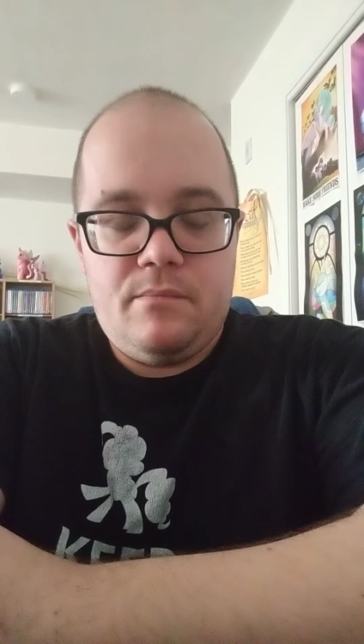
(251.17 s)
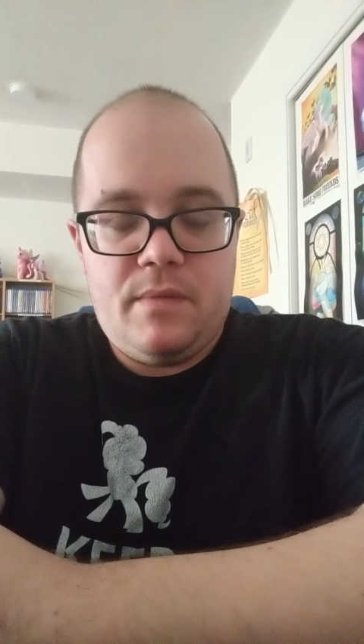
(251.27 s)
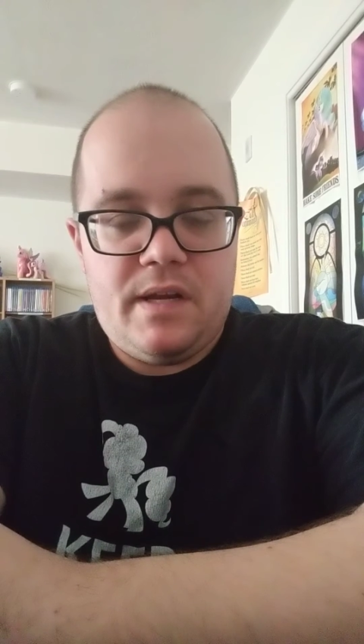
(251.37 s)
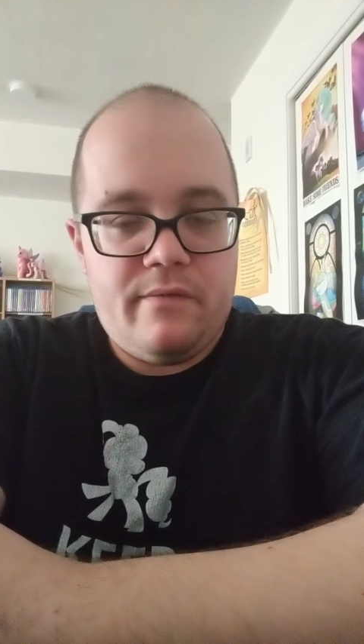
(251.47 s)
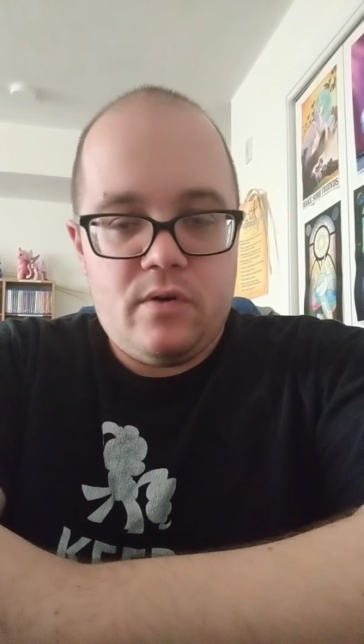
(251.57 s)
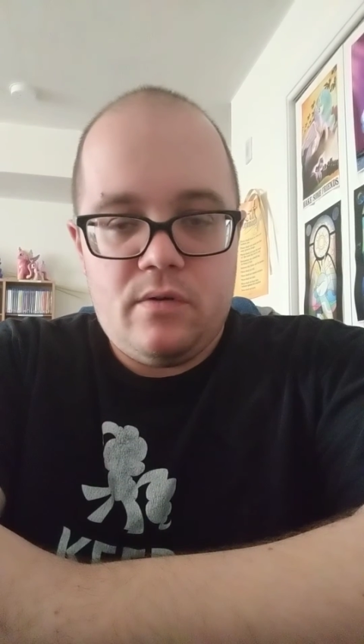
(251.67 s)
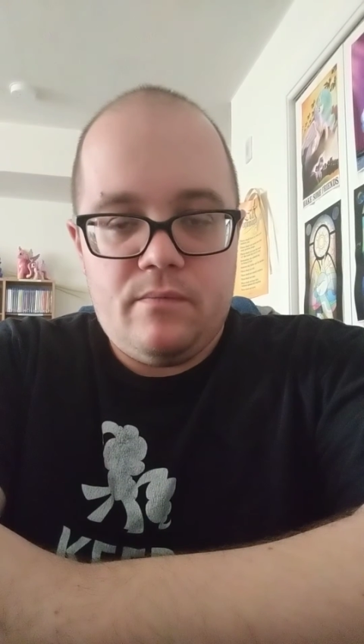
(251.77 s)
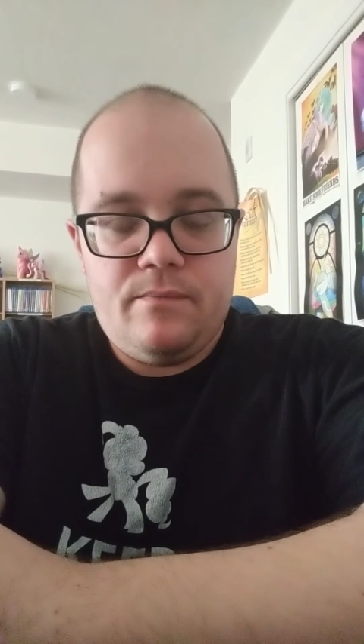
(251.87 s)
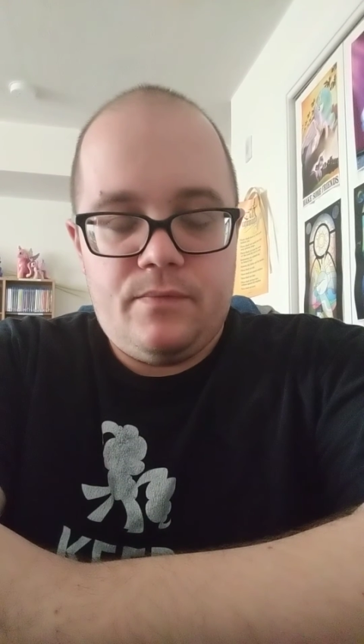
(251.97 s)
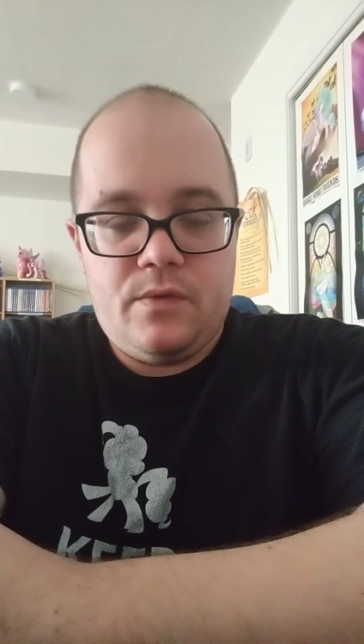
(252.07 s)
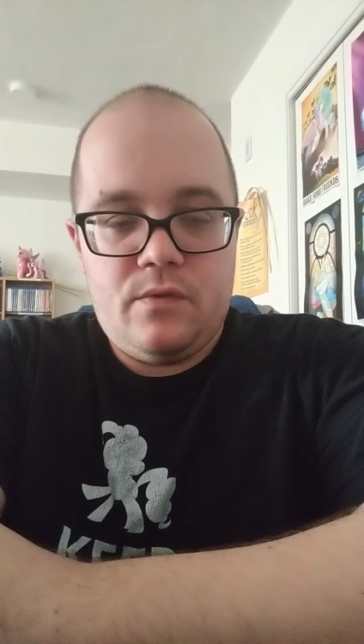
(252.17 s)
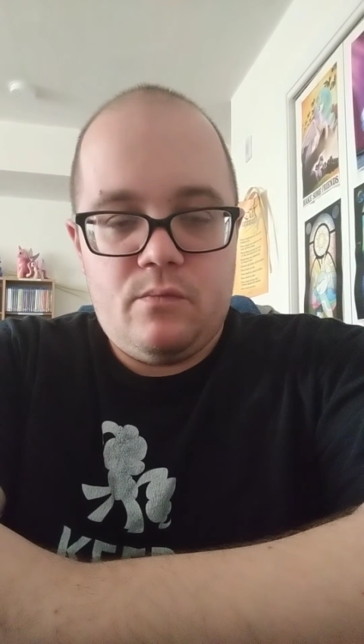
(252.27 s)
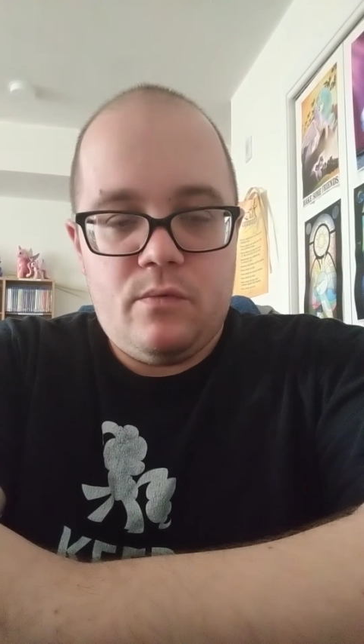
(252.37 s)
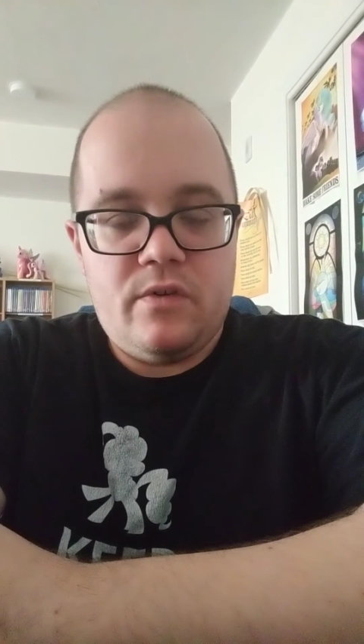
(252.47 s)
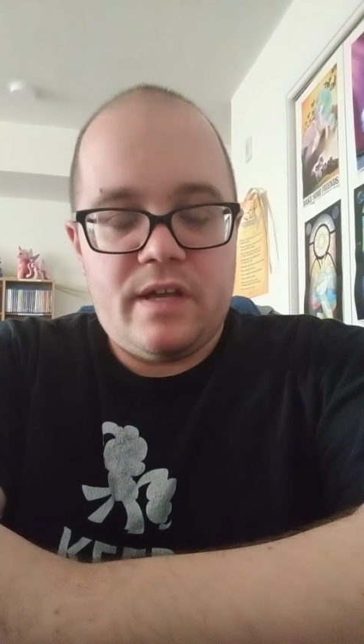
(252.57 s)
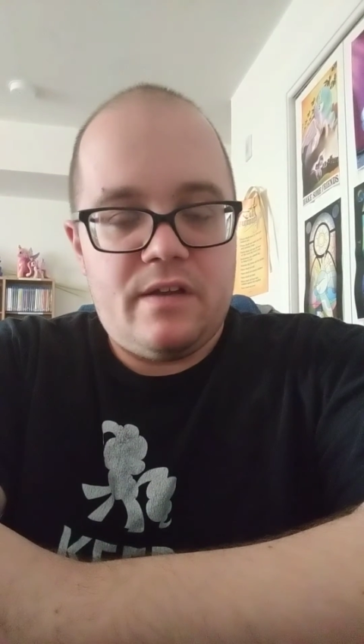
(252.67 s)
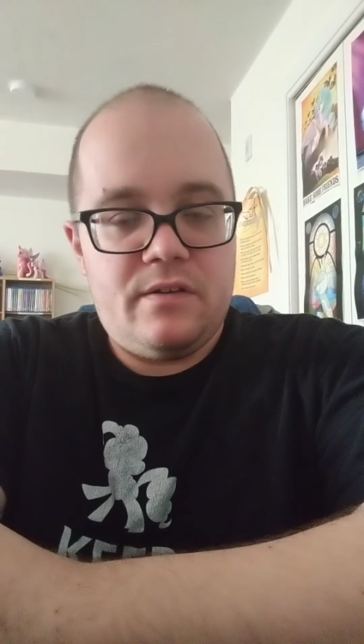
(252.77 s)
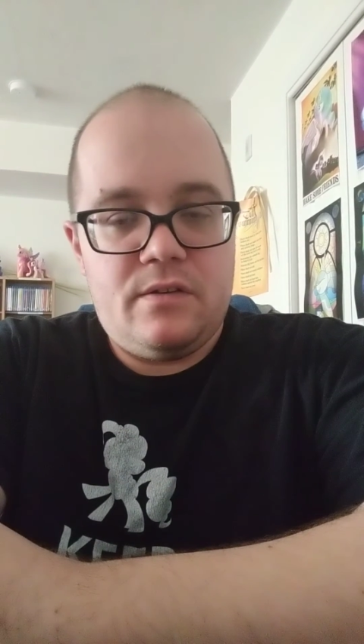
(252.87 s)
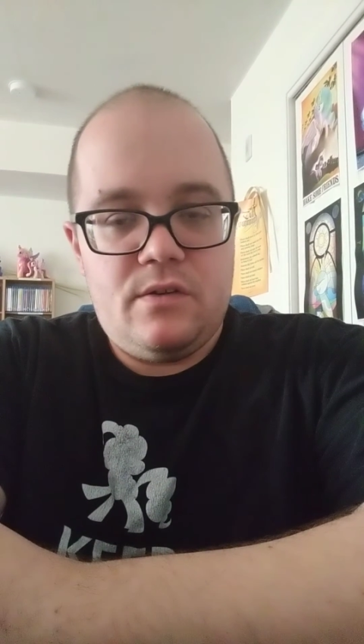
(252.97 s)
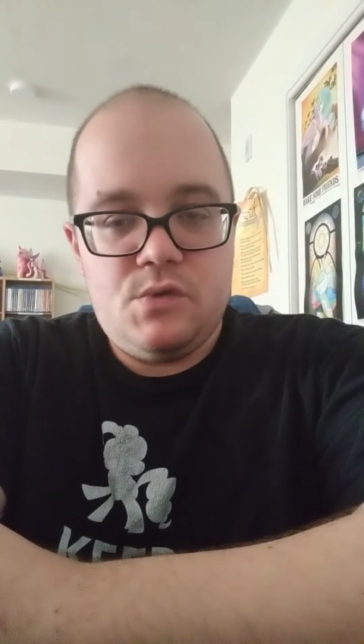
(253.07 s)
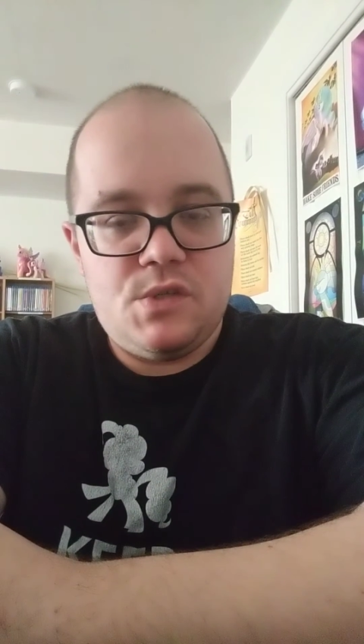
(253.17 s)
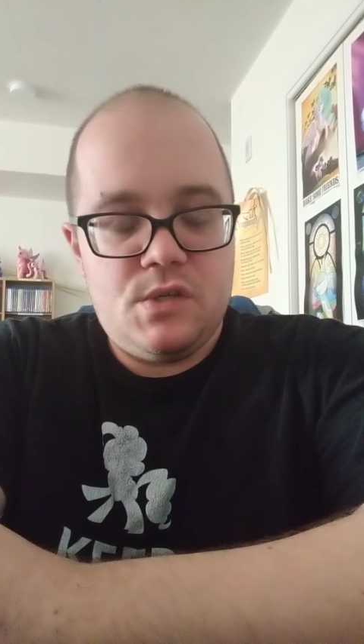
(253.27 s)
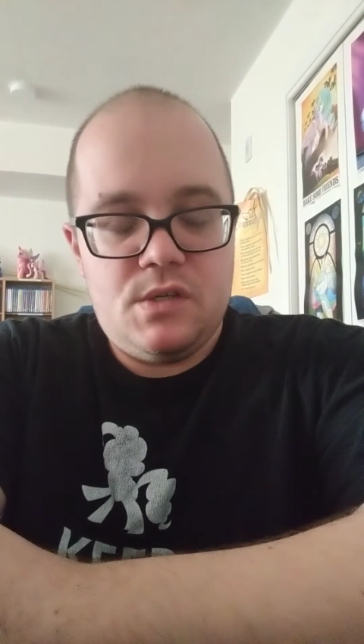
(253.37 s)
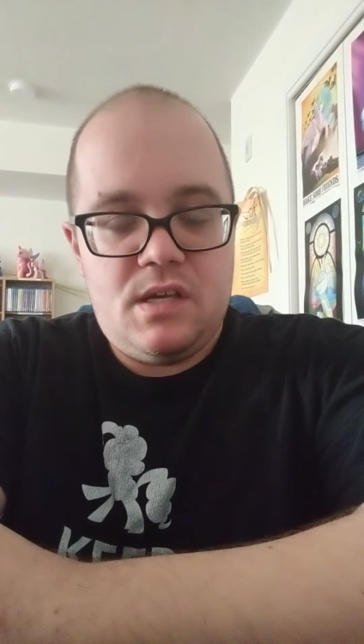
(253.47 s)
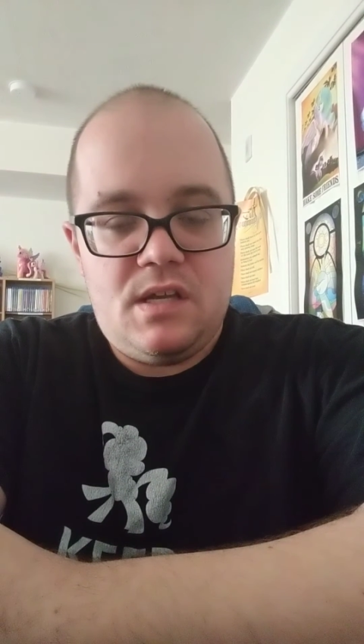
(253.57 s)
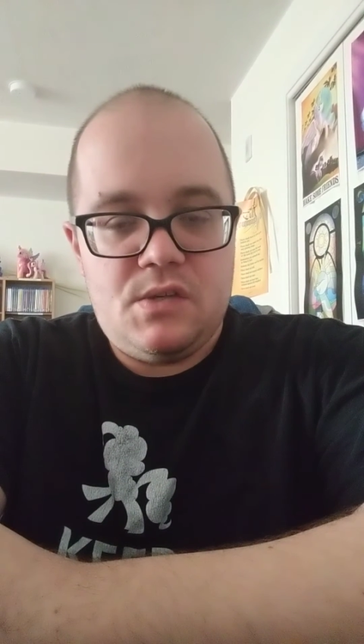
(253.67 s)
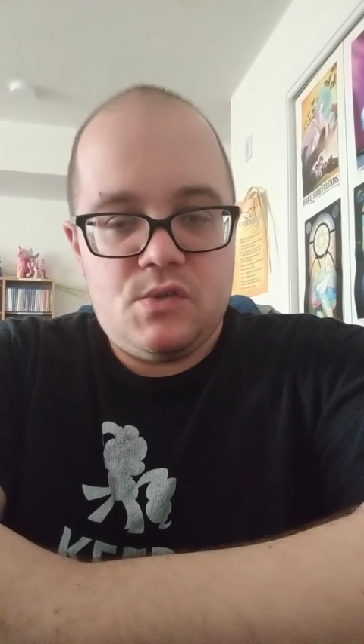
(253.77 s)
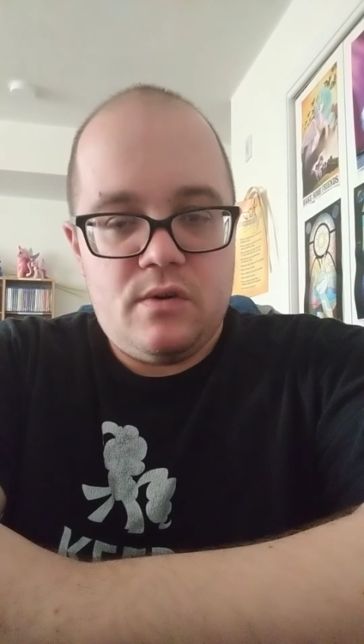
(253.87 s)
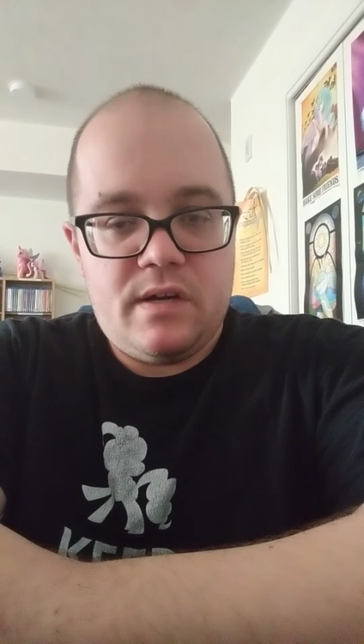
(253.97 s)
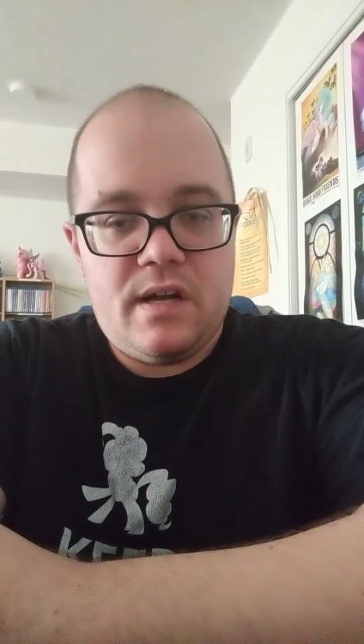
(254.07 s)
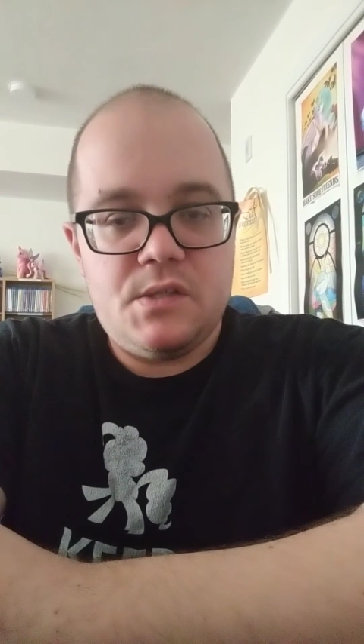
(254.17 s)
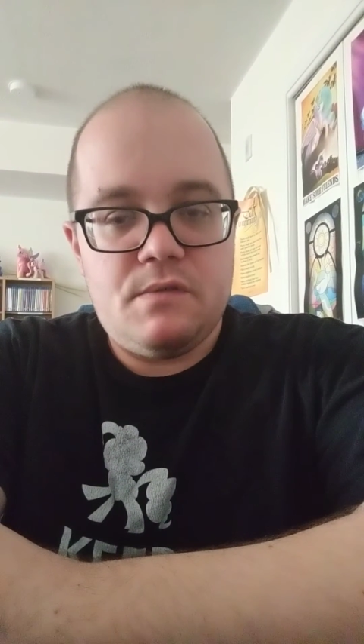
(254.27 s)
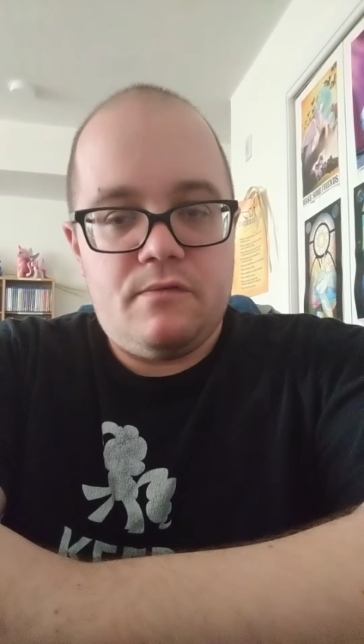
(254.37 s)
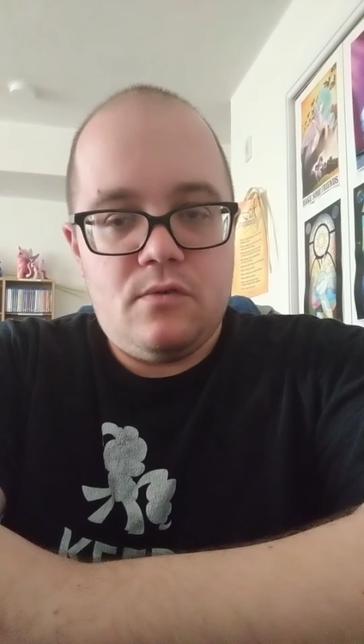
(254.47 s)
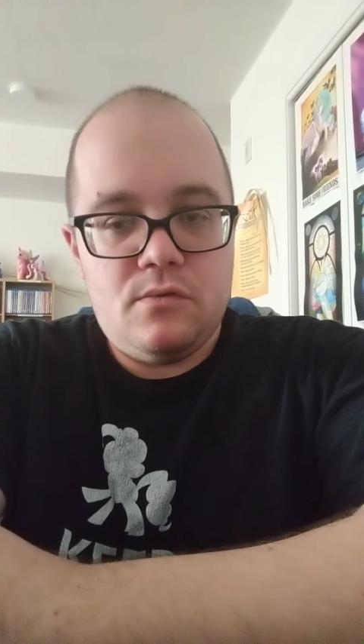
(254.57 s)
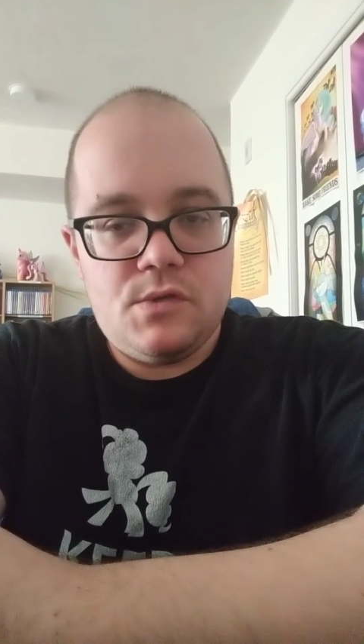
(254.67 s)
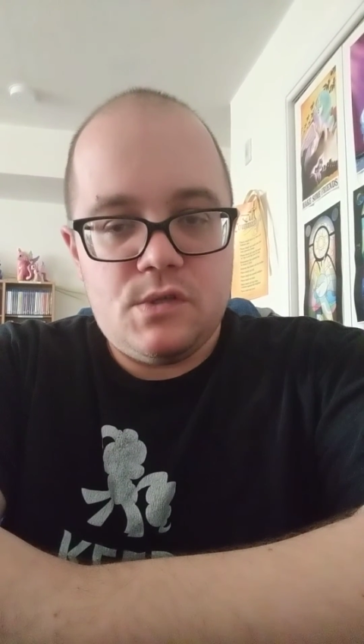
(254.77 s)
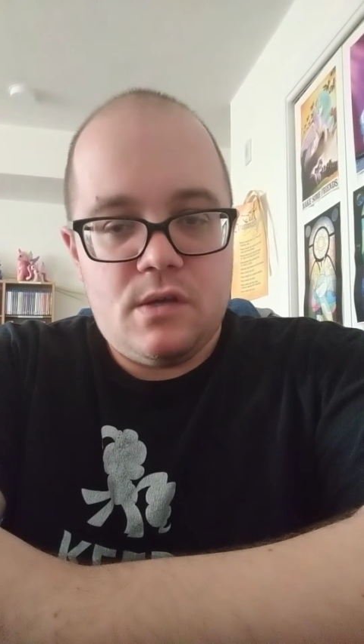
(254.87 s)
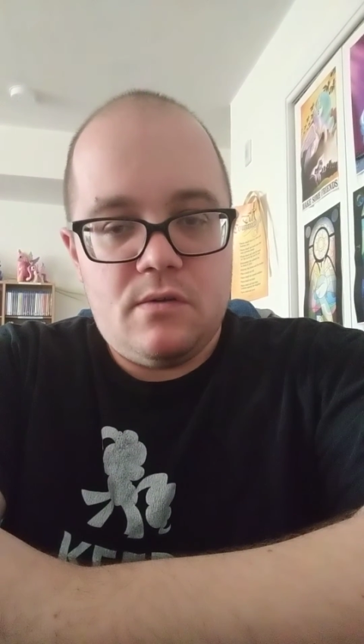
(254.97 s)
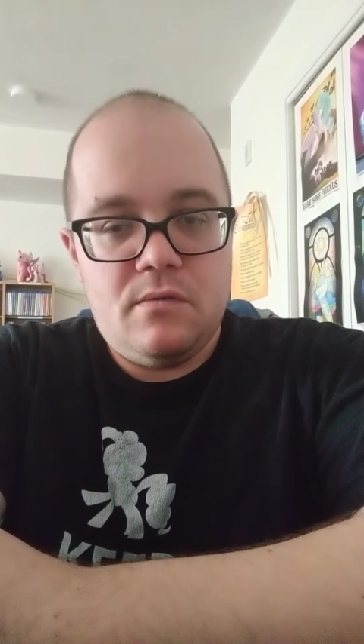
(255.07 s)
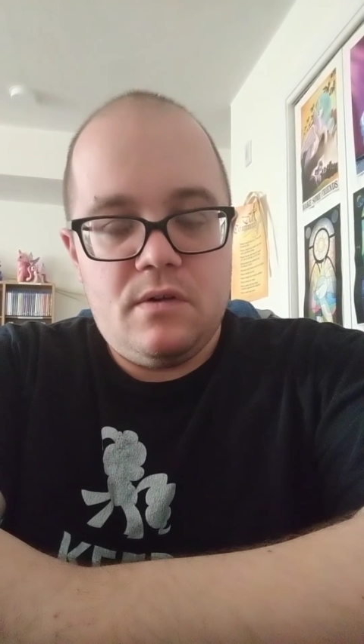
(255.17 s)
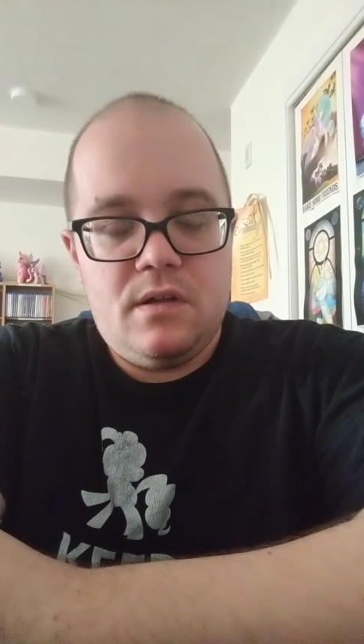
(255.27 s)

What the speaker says: may never will get used to eating certain kinds of foods. So,